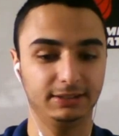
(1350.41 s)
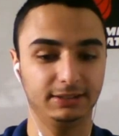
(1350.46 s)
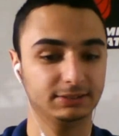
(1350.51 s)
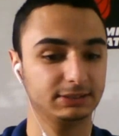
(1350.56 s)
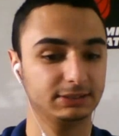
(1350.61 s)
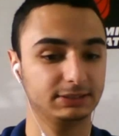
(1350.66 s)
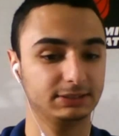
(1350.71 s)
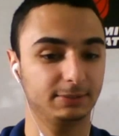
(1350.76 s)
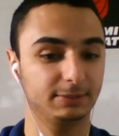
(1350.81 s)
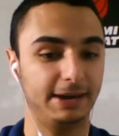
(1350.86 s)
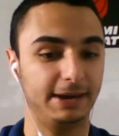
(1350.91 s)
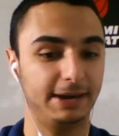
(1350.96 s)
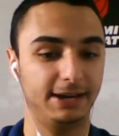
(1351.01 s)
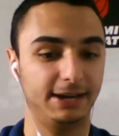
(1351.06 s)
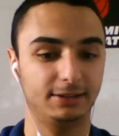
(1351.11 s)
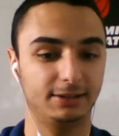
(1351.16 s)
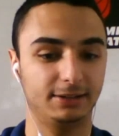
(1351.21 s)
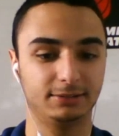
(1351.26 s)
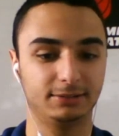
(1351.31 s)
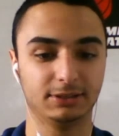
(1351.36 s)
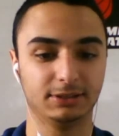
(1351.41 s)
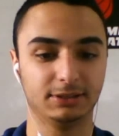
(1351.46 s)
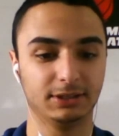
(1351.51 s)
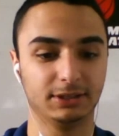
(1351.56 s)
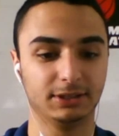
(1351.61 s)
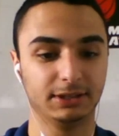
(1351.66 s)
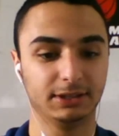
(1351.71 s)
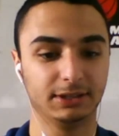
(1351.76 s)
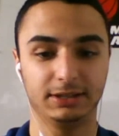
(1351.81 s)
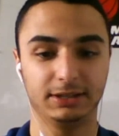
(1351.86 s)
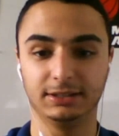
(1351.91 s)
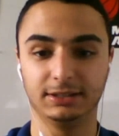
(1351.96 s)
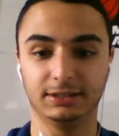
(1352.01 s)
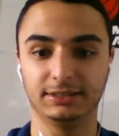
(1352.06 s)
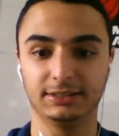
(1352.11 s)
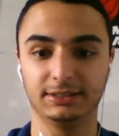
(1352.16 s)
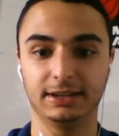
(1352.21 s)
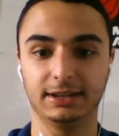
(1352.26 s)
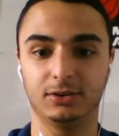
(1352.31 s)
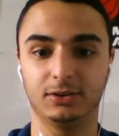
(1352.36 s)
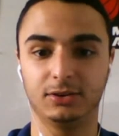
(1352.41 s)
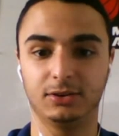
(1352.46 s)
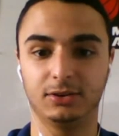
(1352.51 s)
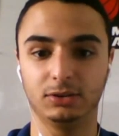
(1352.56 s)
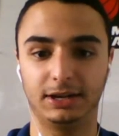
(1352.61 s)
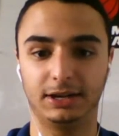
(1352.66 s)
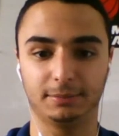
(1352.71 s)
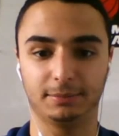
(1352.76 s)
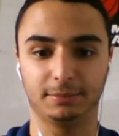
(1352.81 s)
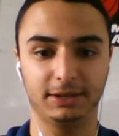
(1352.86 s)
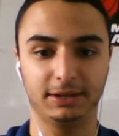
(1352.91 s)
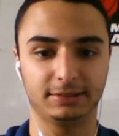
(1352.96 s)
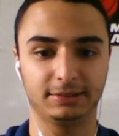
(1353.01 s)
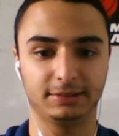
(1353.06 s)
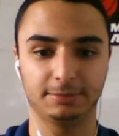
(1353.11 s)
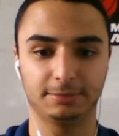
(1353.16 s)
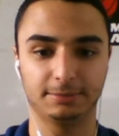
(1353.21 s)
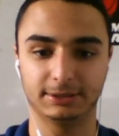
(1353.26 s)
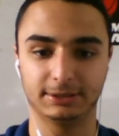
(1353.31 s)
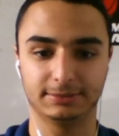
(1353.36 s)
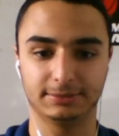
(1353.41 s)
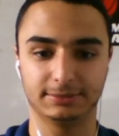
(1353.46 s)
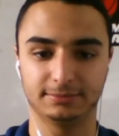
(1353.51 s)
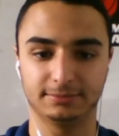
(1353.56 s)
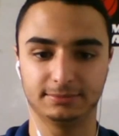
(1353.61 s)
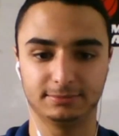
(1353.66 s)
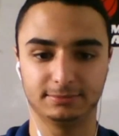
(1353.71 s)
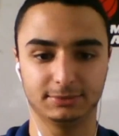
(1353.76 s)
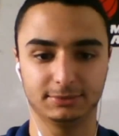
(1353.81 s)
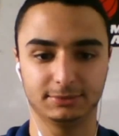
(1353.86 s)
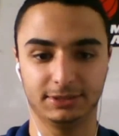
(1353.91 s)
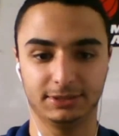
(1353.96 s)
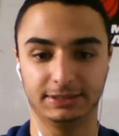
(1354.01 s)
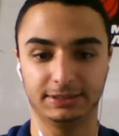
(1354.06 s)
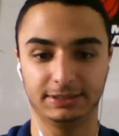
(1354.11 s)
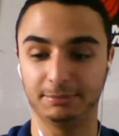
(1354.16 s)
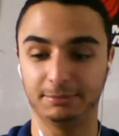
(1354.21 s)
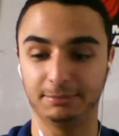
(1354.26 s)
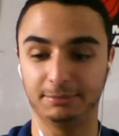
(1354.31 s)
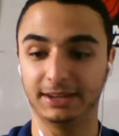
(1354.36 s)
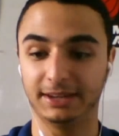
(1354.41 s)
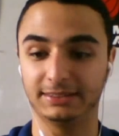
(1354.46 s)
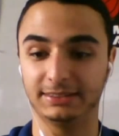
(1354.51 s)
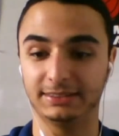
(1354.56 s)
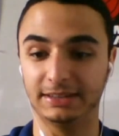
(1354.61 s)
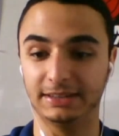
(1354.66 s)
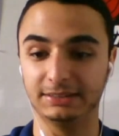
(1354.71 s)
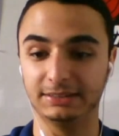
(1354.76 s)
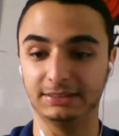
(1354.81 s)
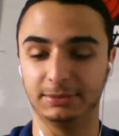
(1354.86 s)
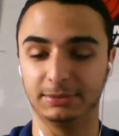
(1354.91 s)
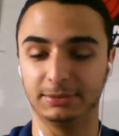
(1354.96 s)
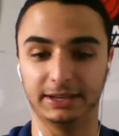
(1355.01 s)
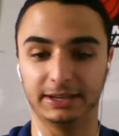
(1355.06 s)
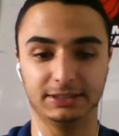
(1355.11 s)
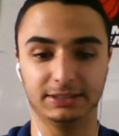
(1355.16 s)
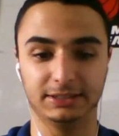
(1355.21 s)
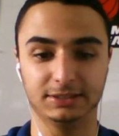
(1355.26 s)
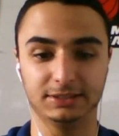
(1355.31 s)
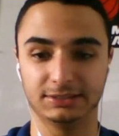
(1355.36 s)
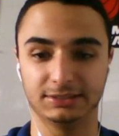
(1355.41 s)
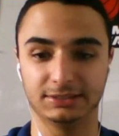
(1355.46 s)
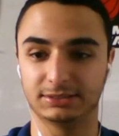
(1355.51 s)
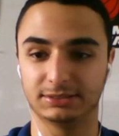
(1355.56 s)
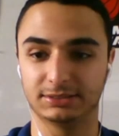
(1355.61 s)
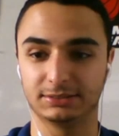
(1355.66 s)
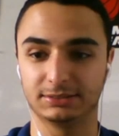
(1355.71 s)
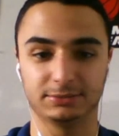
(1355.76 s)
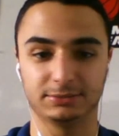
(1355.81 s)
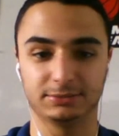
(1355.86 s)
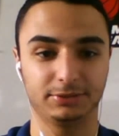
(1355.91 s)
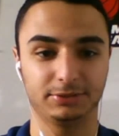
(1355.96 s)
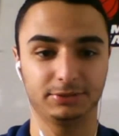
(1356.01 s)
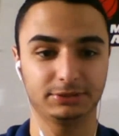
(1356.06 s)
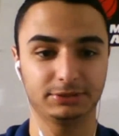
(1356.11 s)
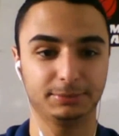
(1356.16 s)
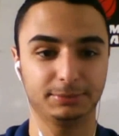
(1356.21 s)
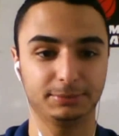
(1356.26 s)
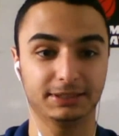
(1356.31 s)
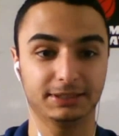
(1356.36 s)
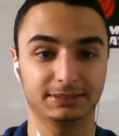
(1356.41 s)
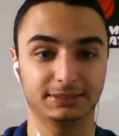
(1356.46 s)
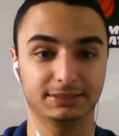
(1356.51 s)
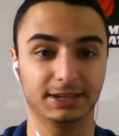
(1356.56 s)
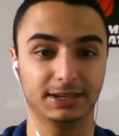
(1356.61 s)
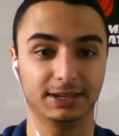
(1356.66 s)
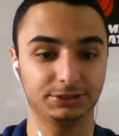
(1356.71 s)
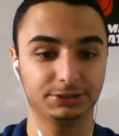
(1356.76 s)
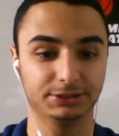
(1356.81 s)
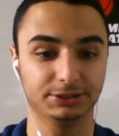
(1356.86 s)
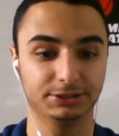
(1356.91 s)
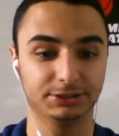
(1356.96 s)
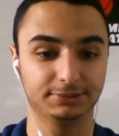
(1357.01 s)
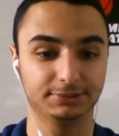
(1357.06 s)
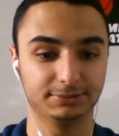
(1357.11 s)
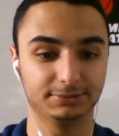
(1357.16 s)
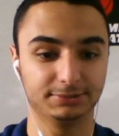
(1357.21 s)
Somehow, he doesn't get a whole lot of minutes, but in the minutes he does play, he just fills up that stat sheet.